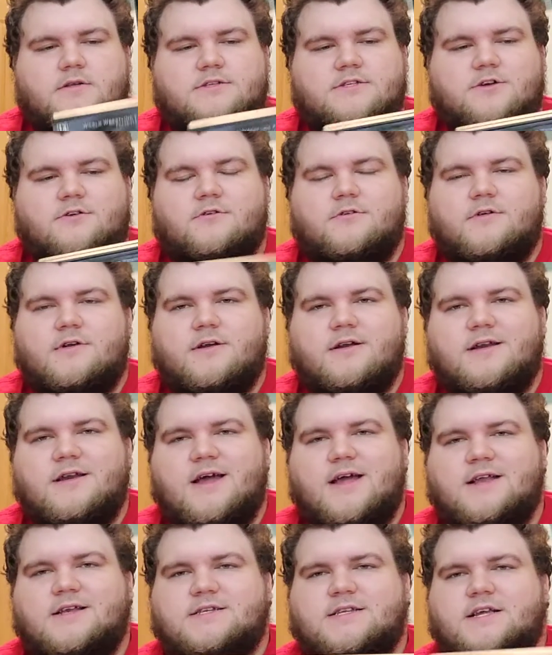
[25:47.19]
So
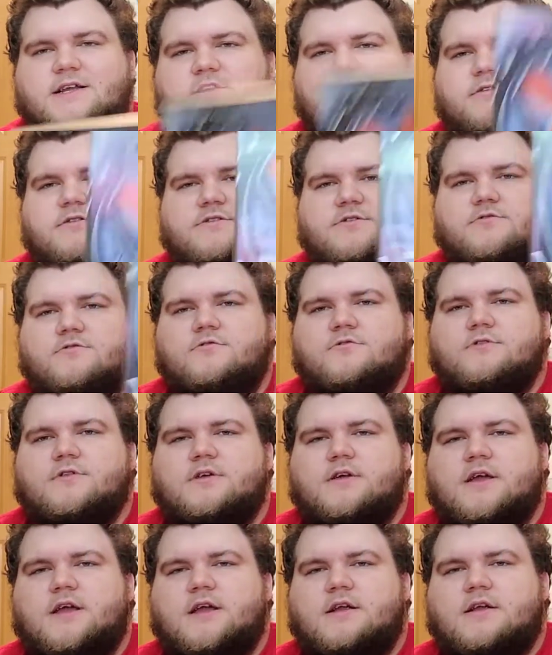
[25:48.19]
19 years old
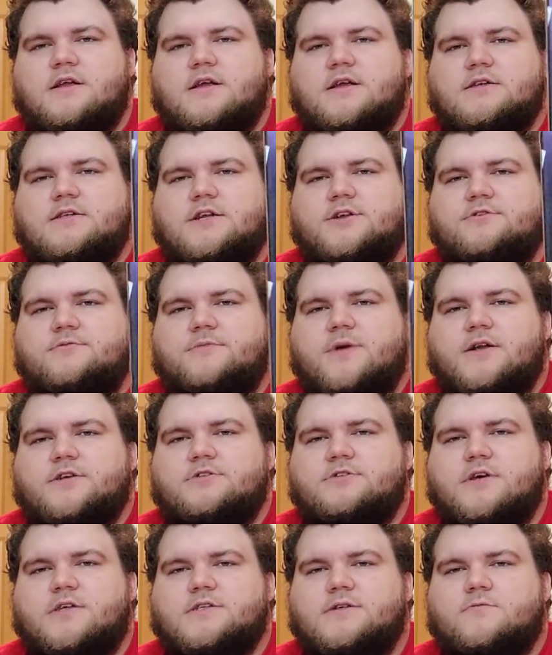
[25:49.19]
and continue my
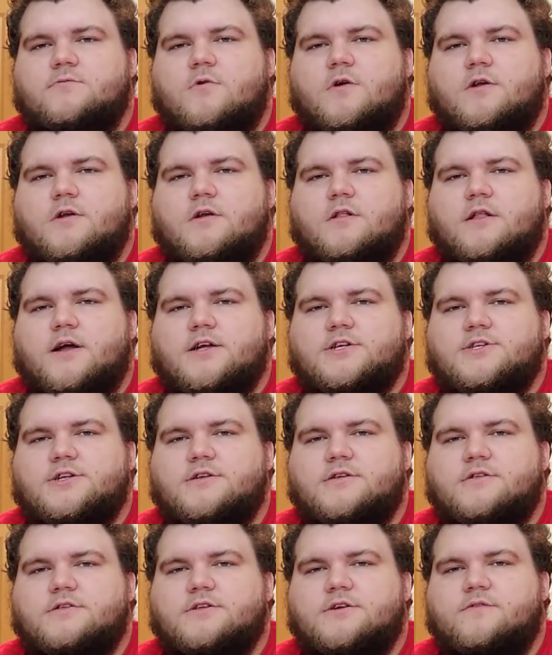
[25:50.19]
2001
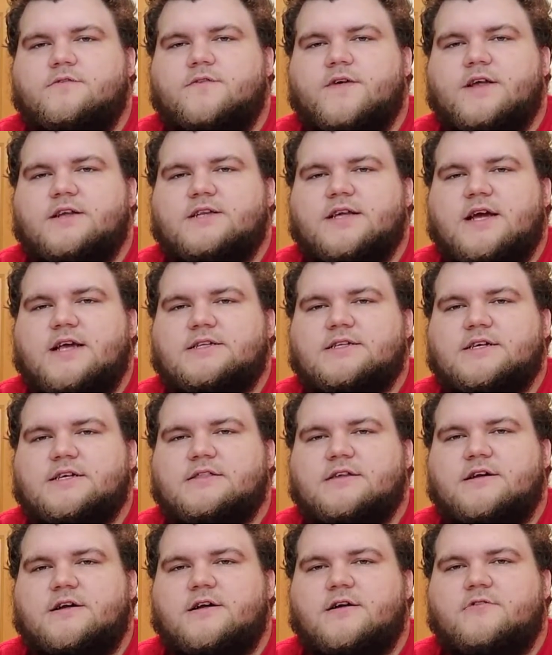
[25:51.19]
collection. So fantastic
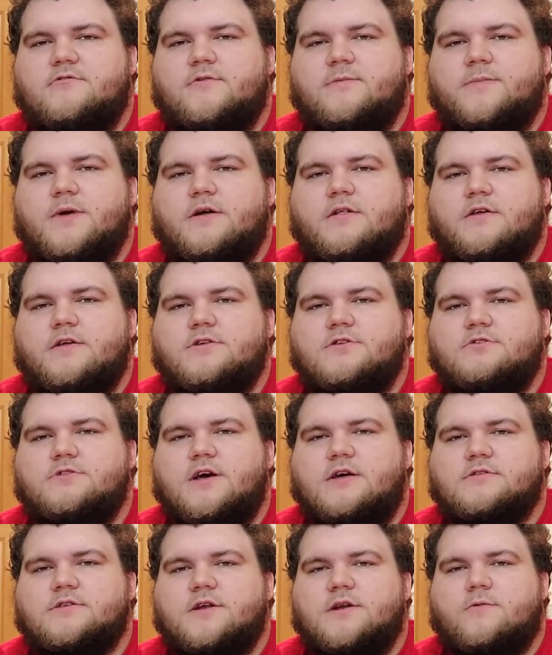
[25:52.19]
there, Rebellion
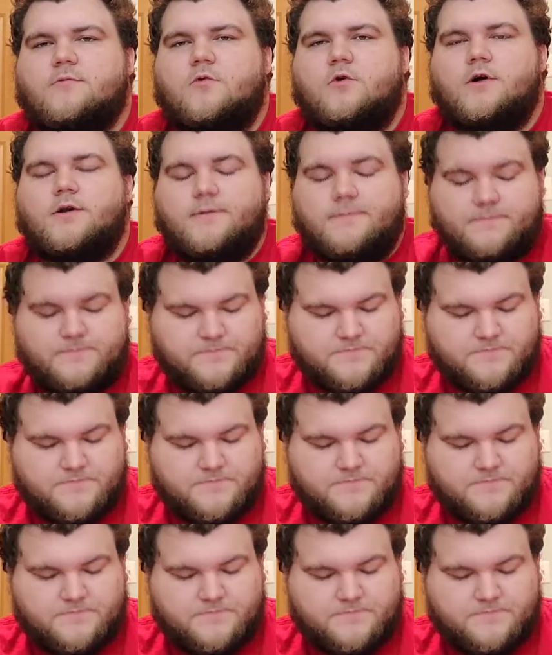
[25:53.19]
2001.